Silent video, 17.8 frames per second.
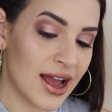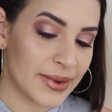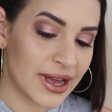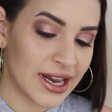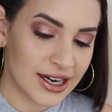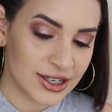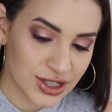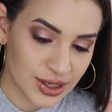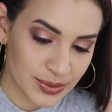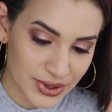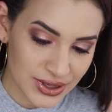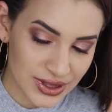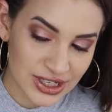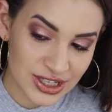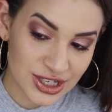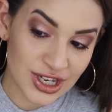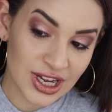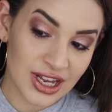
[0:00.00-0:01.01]
I might actually put
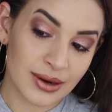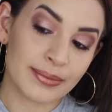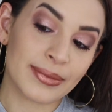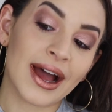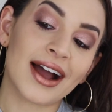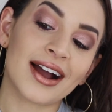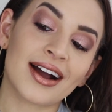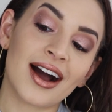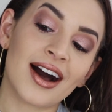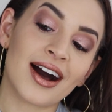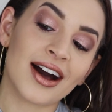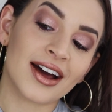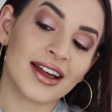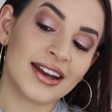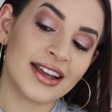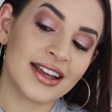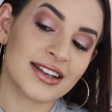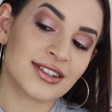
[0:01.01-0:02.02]
this shade back
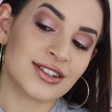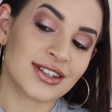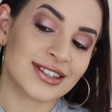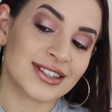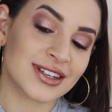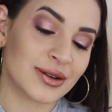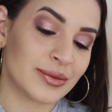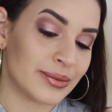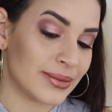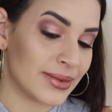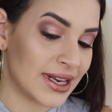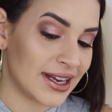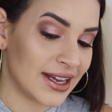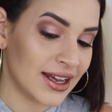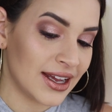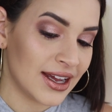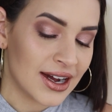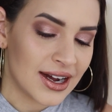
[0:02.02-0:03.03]
on in just a
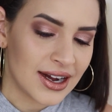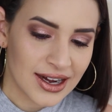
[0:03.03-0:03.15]
minute.